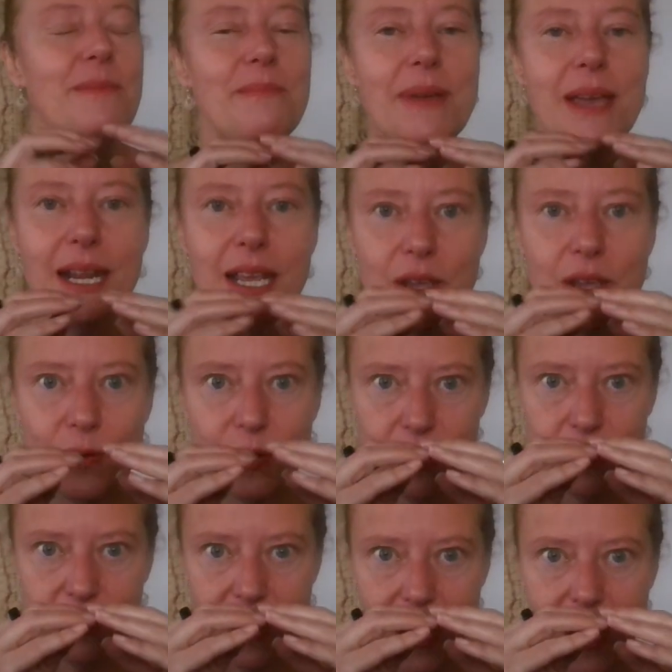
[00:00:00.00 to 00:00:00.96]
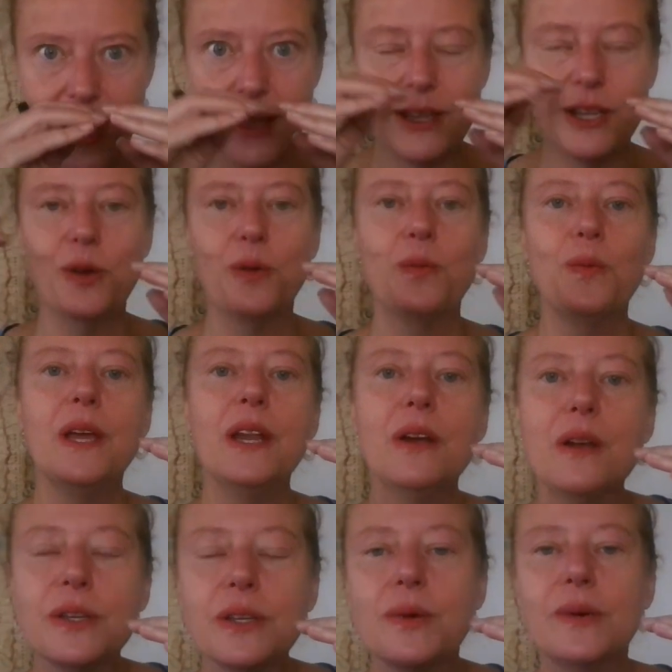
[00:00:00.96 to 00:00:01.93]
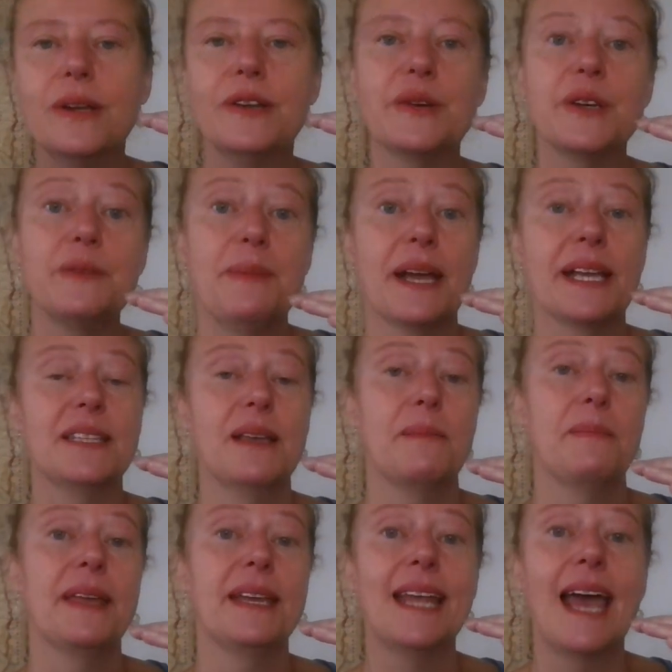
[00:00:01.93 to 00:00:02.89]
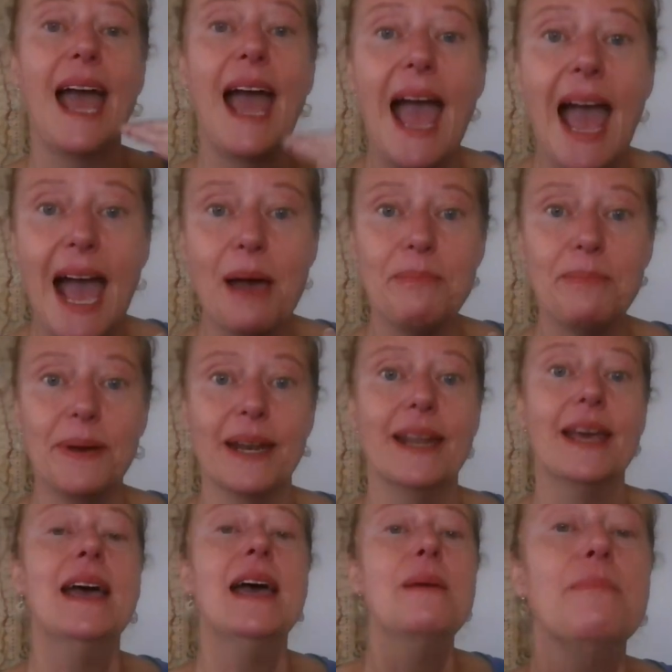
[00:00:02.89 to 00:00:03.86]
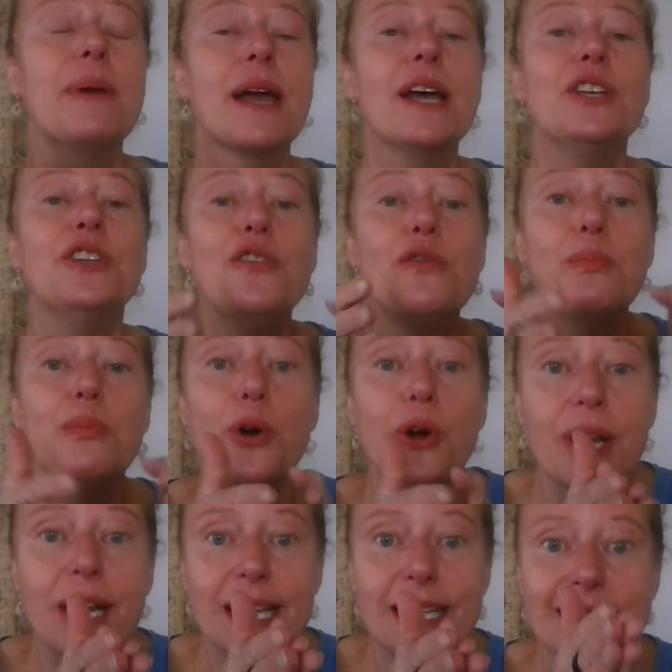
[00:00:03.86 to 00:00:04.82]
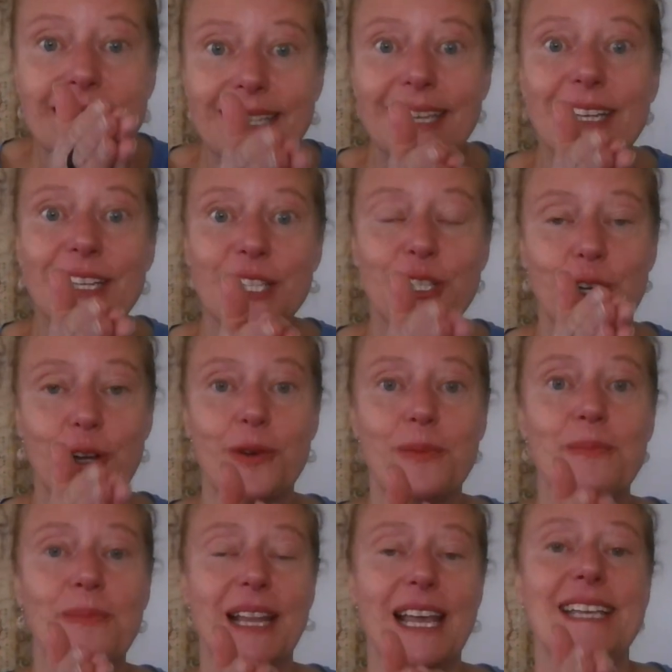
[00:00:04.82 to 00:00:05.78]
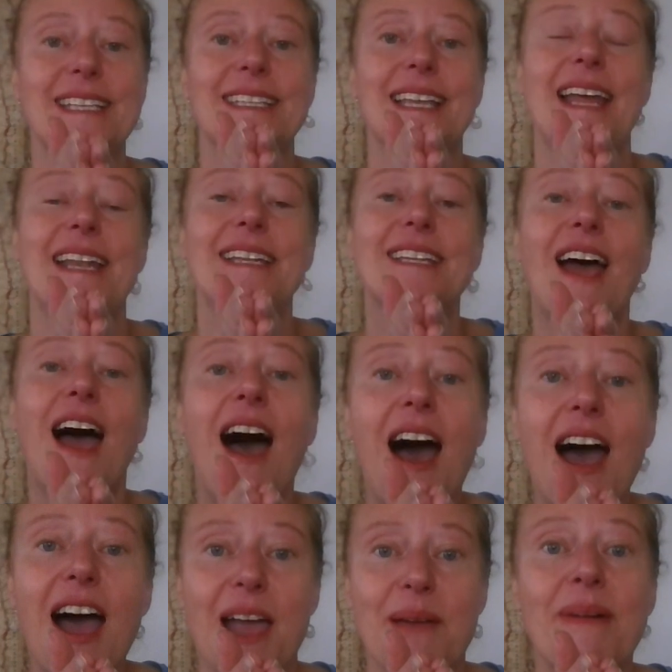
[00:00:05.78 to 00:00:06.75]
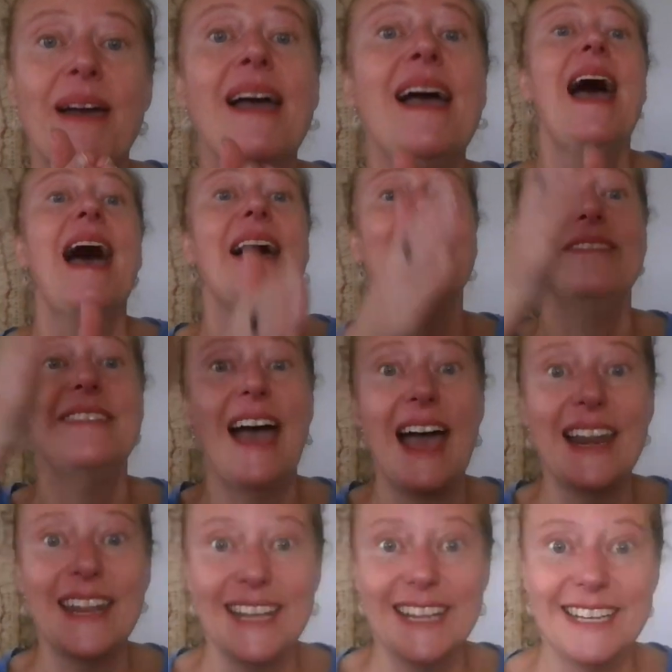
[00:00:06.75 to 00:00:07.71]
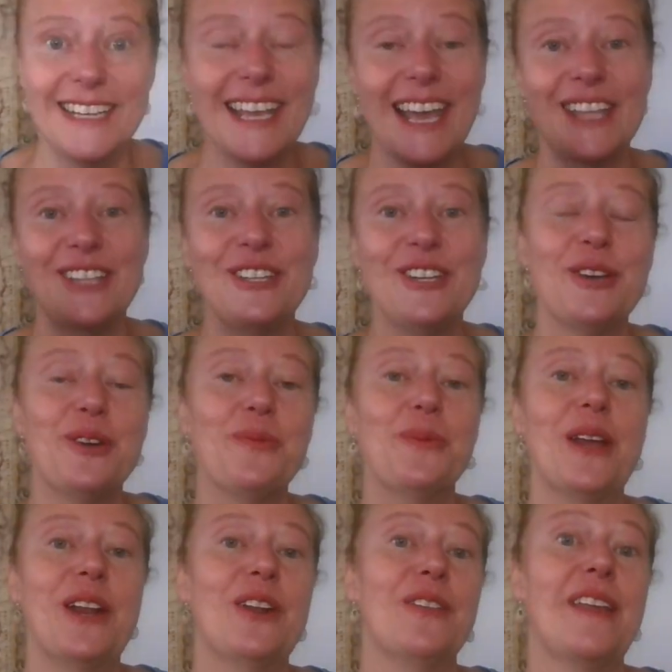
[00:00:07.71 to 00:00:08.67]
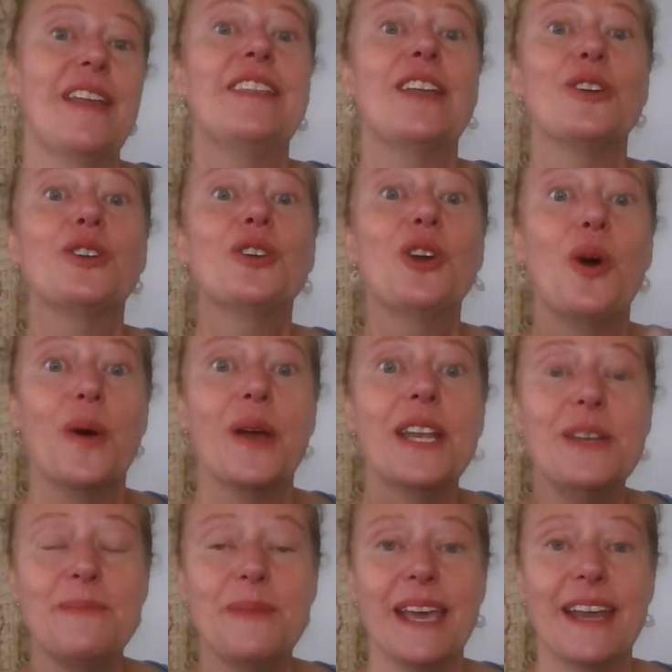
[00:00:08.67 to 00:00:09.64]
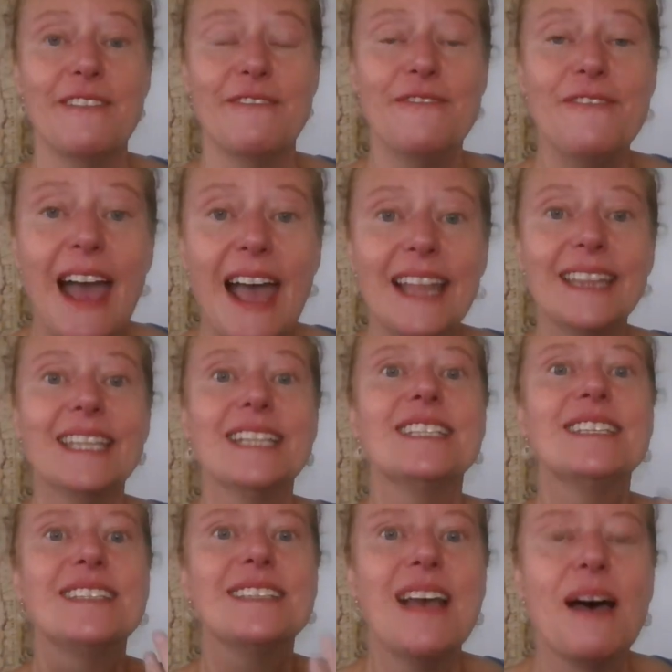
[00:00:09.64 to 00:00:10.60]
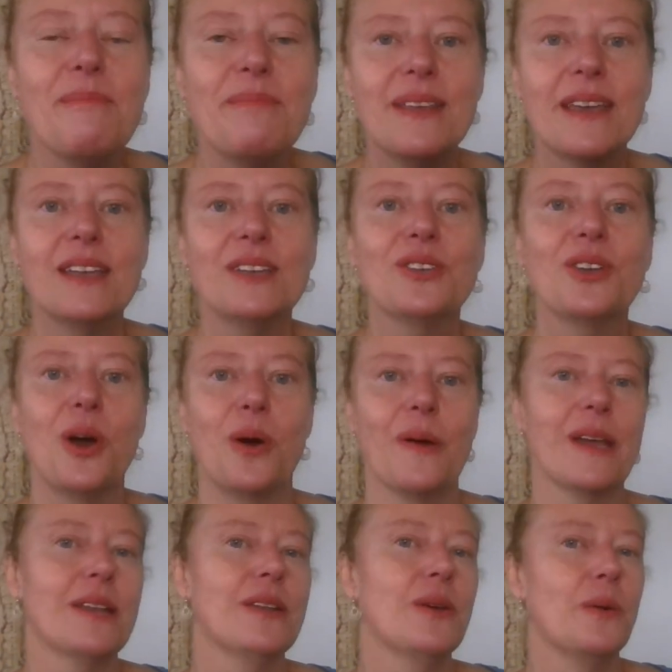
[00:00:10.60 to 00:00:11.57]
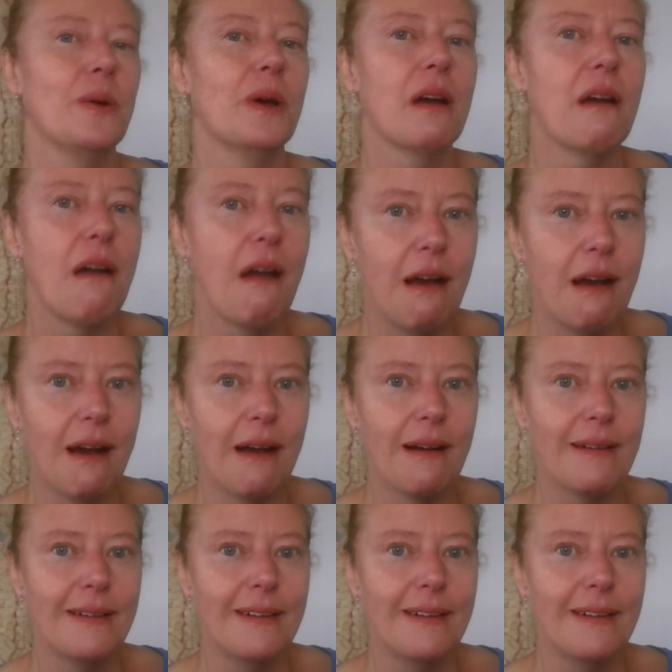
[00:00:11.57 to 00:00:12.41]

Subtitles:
the minute you do that, your reader is going to expect something to happen because you've put us in a certain place and time. And that indicates to your reader that there's going to be an event, that something is going to occur.